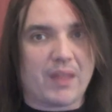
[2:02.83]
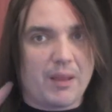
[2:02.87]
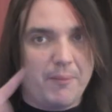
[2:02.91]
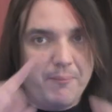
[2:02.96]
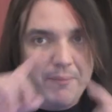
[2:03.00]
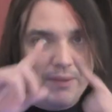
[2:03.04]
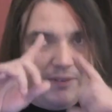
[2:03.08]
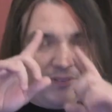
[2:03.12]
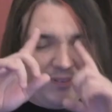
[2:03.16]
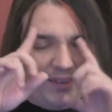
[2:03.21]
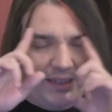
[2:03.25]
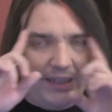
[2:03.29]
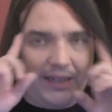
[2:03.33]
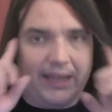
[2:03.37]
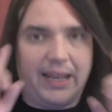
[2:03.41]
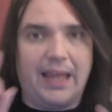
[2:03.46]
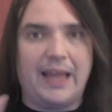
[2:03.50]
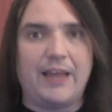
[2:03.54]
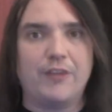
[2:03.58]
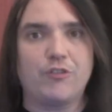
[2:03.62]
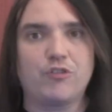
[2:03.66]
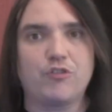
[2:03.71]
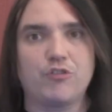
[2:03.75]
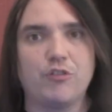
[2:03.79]
missing an
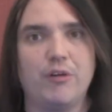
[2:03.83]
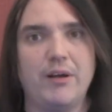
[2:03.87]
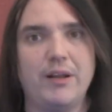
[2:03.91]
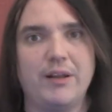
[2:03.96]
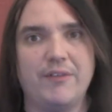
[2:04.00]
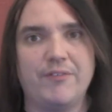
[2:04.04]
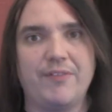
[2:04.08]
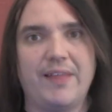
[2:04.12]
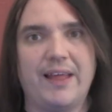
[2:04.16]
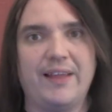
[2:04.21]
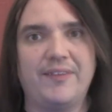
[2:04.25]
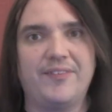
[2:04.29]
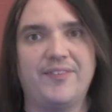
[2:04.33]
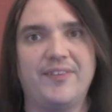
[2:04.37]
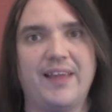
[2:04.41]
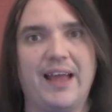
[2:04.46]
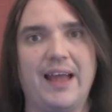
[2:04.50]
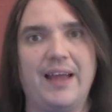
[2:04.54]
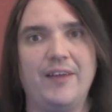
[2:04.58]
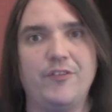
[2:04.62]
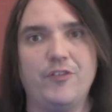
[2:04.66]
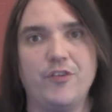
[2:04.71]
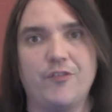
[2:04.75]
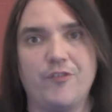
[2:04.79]
asteroid of that
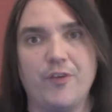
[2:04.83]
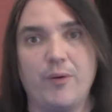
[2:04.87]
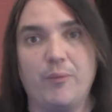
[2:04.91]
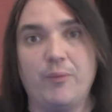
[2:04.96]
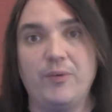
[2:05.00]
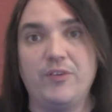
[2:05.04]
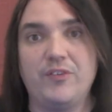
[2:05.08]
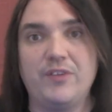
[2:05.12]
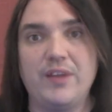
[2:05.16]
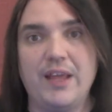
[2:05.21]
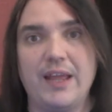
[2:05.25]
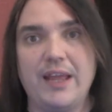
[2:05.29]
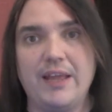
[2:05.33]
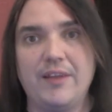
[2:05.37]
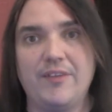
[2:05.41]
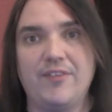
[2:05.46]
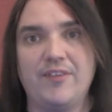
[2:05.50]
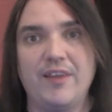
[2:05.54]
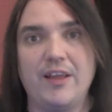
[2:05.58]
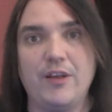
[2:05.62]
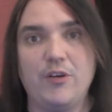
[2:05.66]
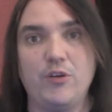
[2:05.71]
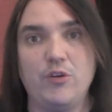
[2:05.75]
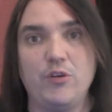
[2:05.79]
size, if it was to hit,
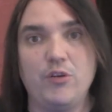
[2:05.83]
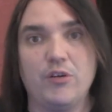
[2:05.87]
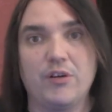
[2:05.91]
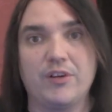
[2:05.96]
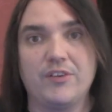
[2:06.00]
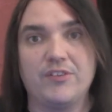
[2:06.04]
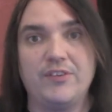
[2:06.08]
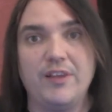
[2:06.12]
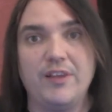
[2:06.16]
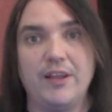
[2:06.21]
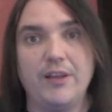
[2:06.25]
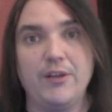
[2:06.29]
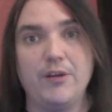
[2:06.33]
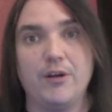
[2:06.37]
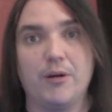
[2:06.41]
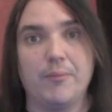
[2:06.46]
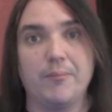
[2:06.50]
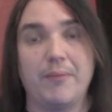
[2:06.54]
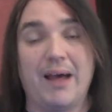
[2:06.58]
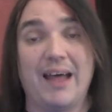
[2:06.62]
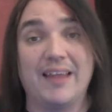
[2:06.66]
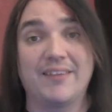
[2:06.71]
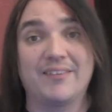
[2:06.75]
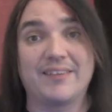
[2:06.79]
say, New York City or
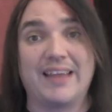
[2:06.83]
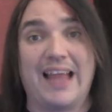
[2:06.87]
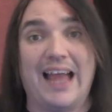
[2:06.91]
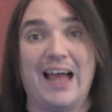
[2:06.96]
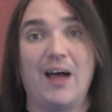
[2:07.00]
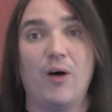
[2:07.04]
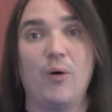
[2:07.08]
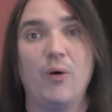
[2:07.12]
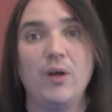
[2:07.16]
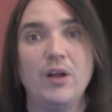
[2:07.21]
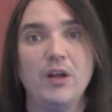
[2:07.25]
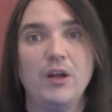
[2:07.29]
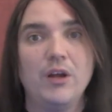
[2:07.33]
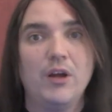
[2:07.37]
Moscow,